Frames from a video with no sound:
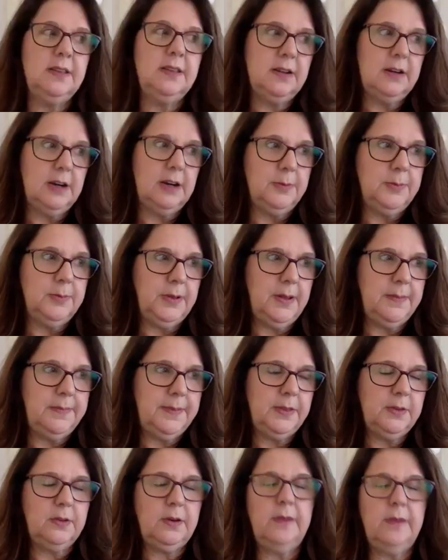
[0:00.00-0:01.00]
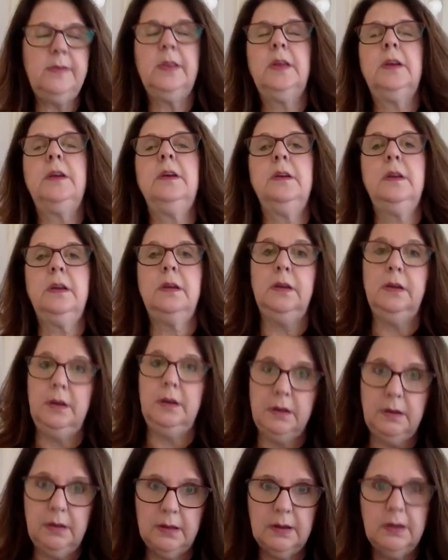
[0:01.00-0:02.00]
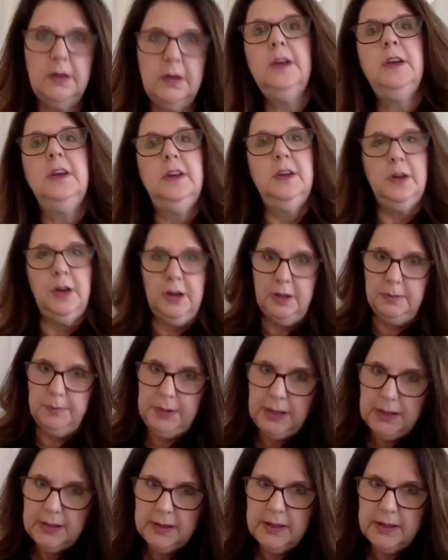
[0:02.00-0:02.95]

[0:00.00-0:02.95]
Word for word: the car pull up in the driveway, like, okay, yeah.